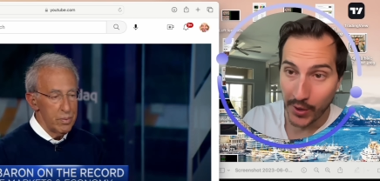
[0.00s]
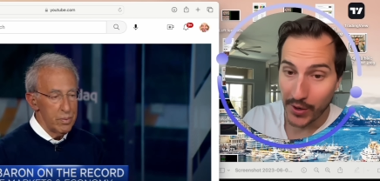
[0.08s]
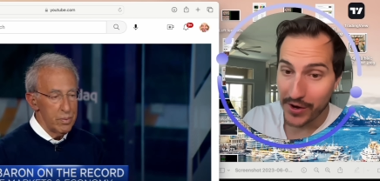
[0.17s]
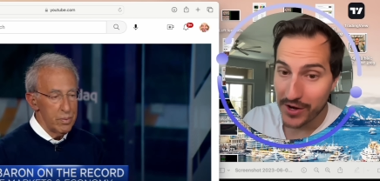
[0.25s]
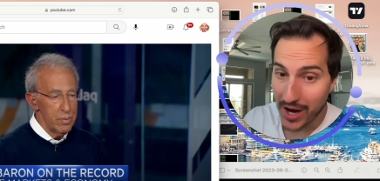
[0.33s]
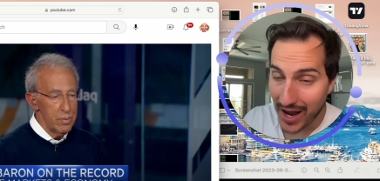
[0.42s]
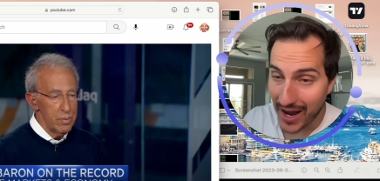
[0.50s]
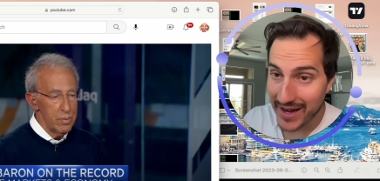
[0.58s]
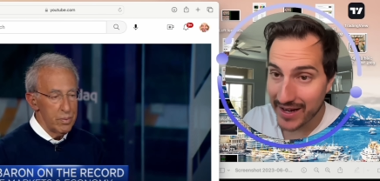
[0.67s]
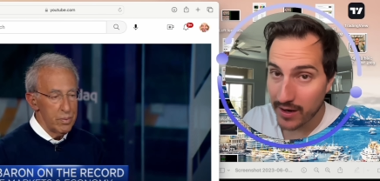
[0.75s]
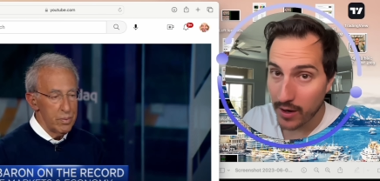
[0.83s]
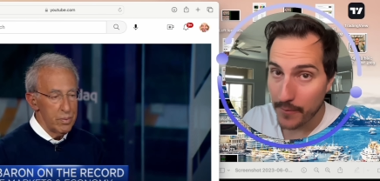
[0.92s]

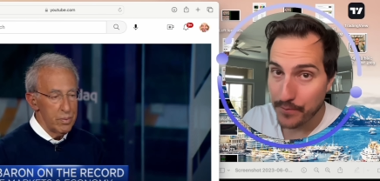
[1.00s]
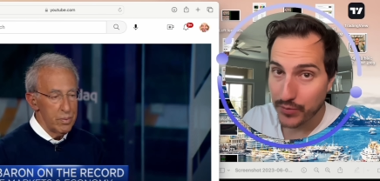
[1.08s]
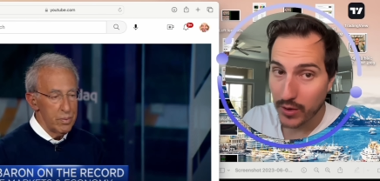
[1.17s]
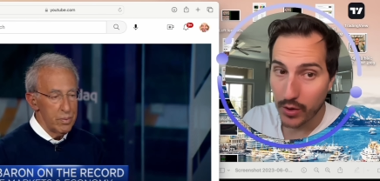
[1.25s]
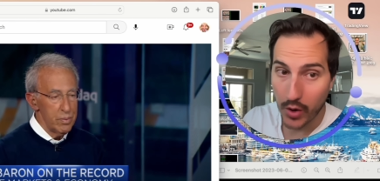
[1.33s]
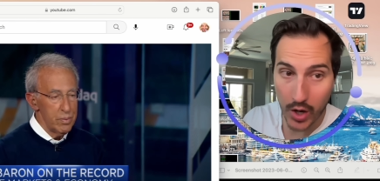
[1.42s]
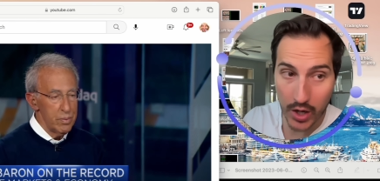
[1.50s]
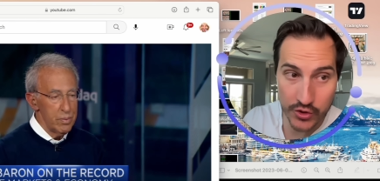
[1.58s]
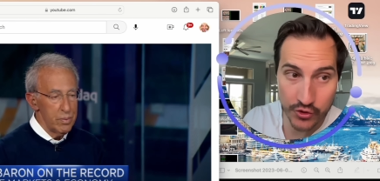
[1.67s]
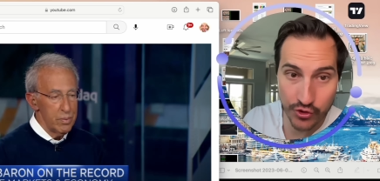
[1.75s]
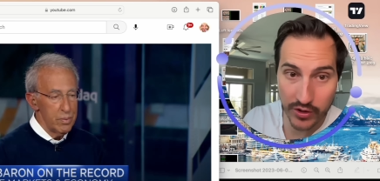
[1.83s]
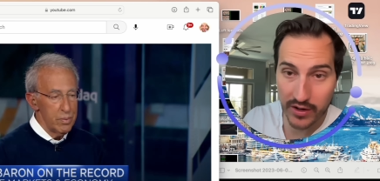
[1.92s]

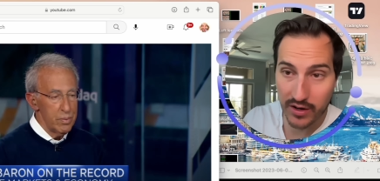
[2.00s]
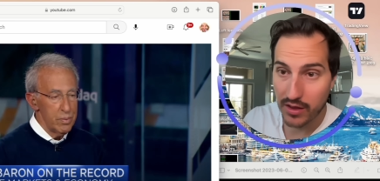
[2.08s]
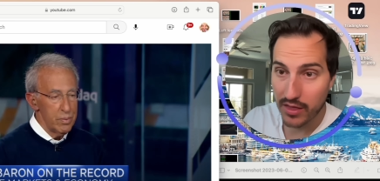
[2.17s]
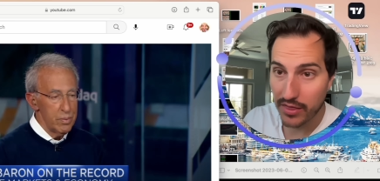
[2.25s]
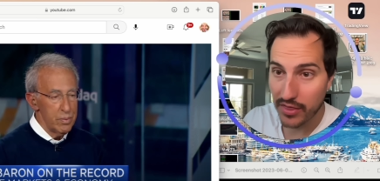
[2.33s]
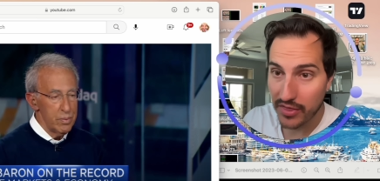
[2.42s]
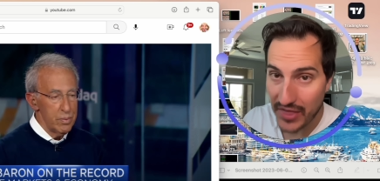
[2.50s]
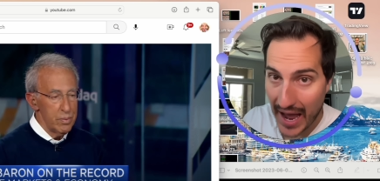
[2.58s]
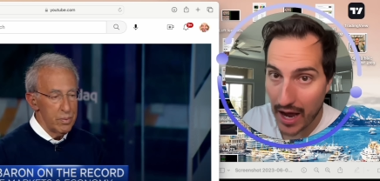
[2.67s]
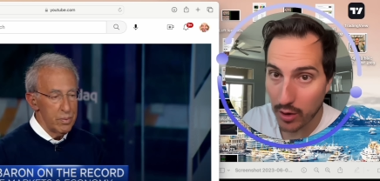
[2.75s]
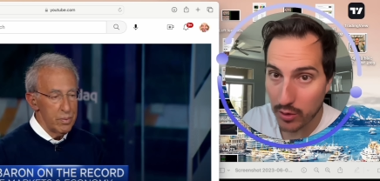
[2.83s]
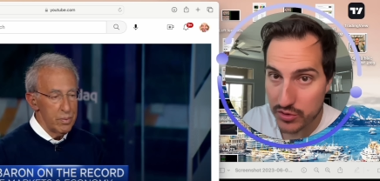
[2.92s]

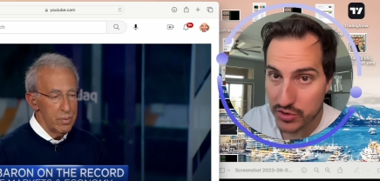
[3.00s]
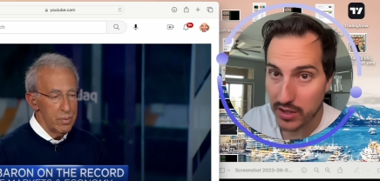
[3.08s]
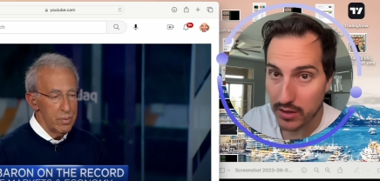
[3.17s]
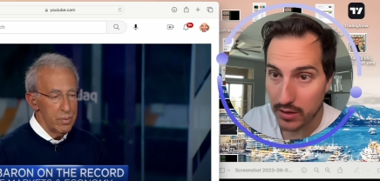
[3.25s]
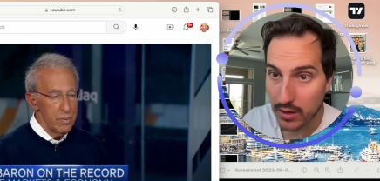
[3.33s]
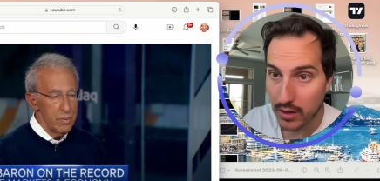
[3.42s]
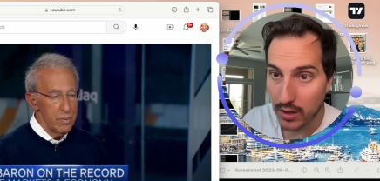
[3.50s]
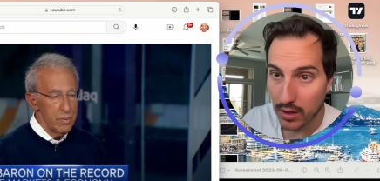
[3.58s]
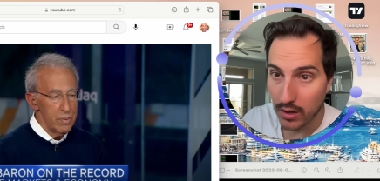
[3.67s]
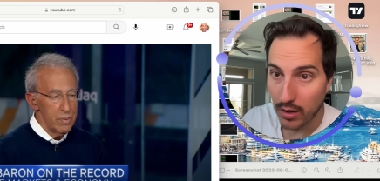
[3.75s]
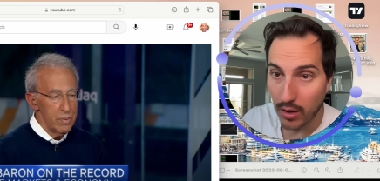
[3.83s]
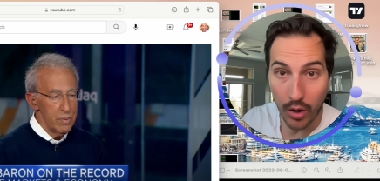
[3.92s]
Speaker 1: 900,000
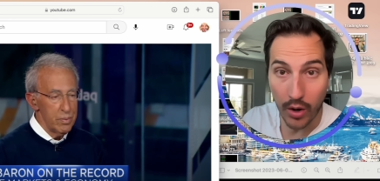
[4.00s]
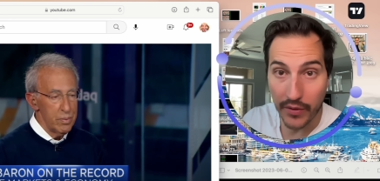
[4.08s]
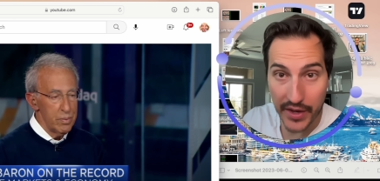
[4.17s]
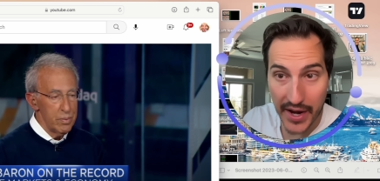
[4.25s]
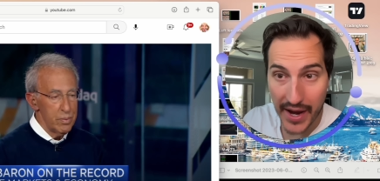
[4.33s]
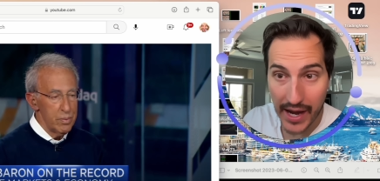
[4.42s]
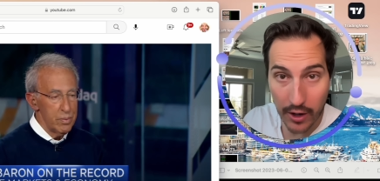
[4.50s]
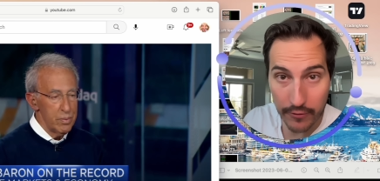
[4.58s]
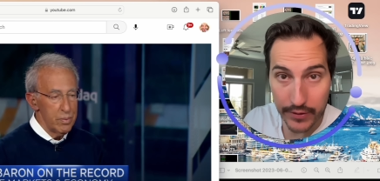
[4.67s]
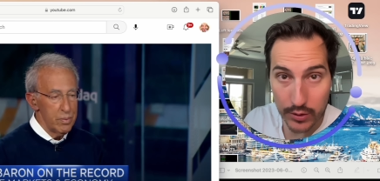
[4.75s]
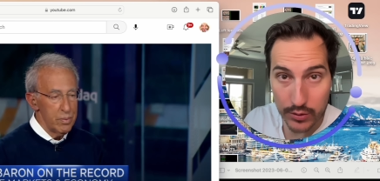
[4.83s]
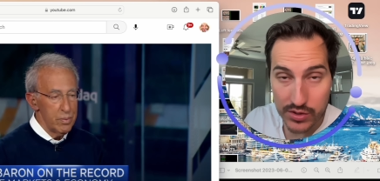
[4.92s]
on the Dow,
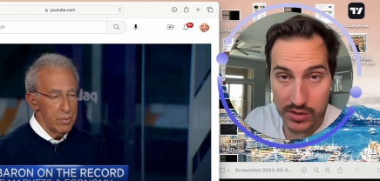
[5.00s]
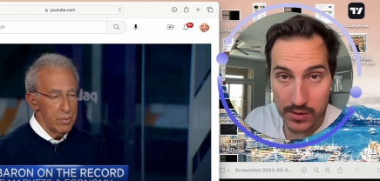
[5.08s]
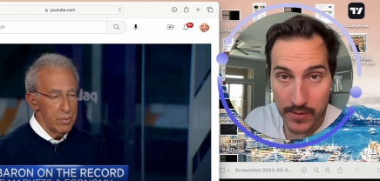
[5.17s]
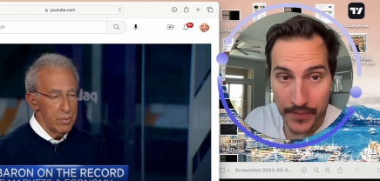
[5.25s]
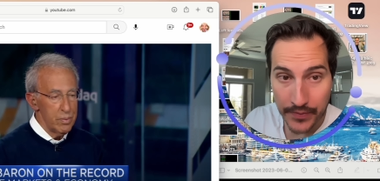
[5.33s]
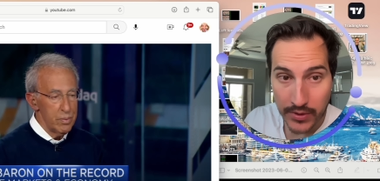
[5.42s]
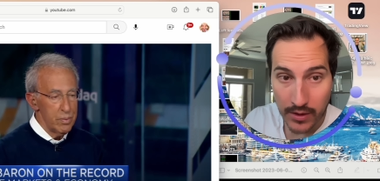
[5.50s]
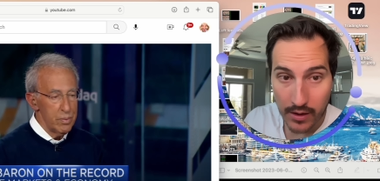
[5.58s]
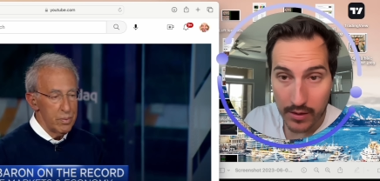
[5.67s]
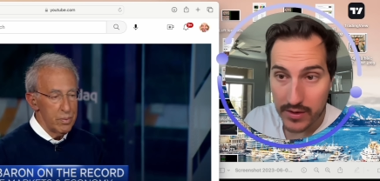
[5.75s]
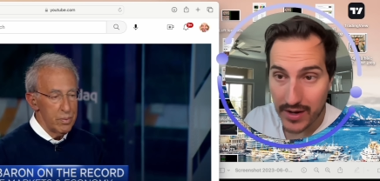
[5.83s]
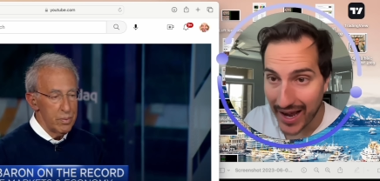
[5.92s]
folks.
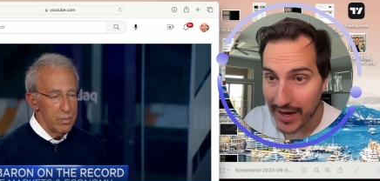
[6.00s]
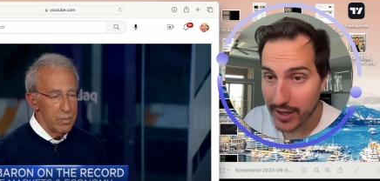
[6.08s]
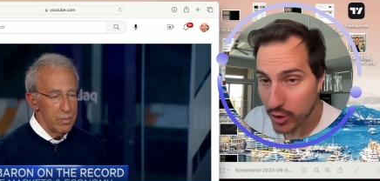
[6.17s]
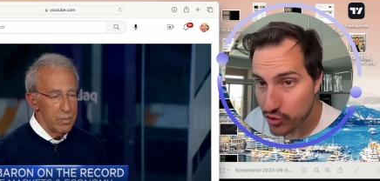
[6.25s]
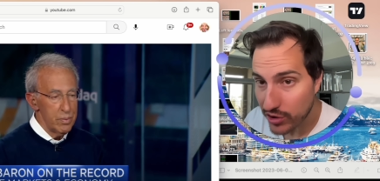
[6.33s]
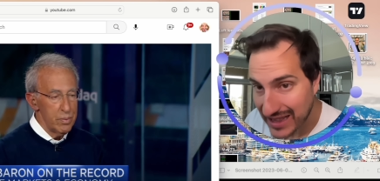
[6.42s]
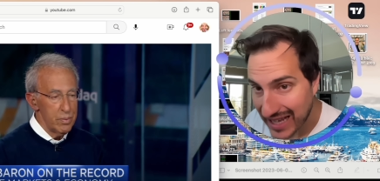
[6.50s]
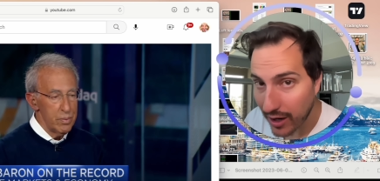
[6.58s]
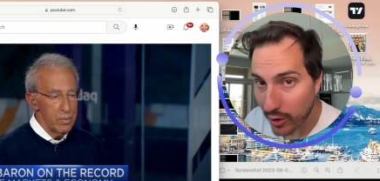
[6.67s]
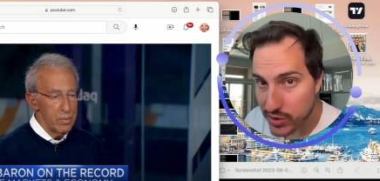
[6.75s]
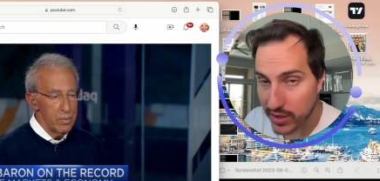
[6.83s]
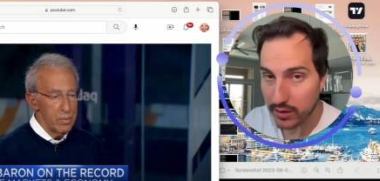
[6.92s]

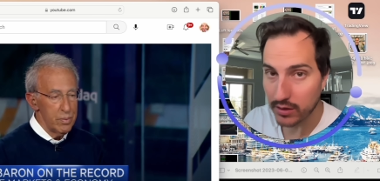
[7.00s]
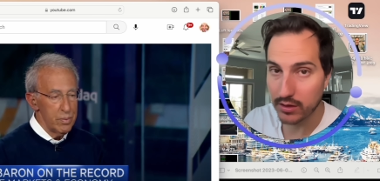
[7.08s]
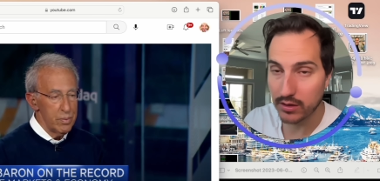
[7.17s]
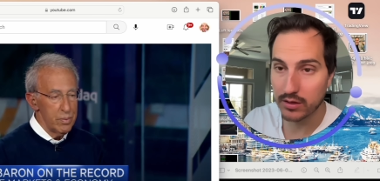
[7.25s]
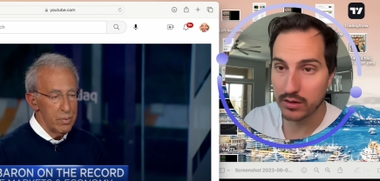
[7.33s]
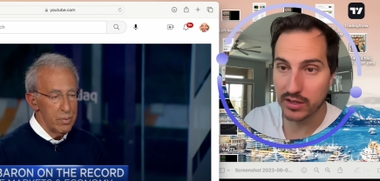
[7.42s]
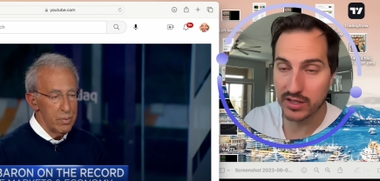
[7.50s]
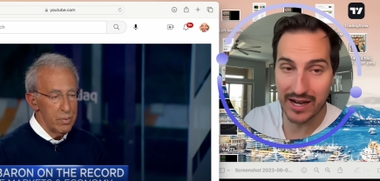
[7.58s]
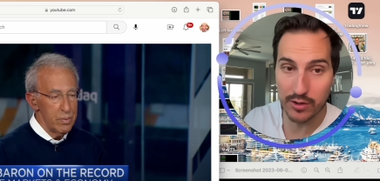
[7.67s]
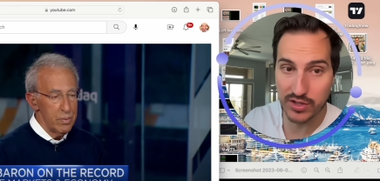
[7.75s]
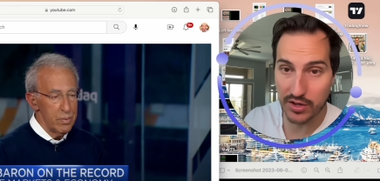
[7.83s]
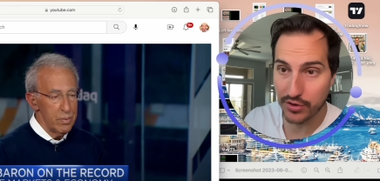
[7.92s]
900,000. The Dow
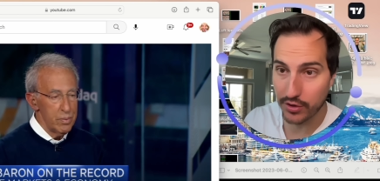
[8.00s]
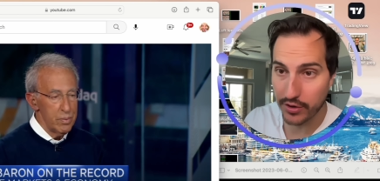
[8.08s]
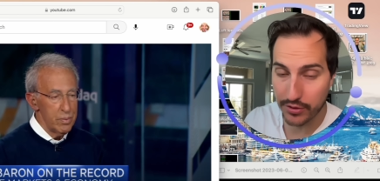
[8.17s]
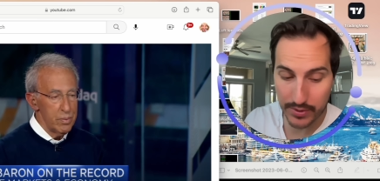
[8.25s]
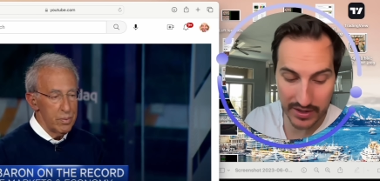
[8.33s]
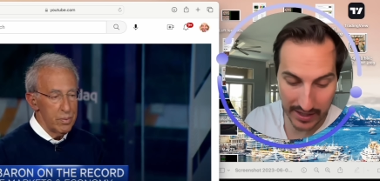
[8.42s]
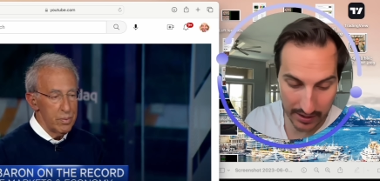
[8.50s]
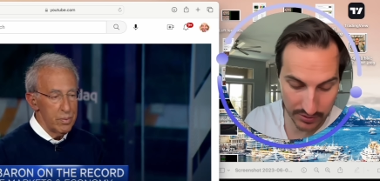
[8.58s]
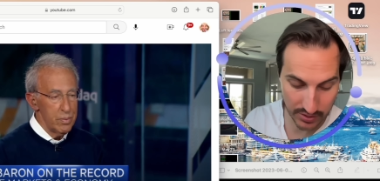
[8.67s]
is like 33,000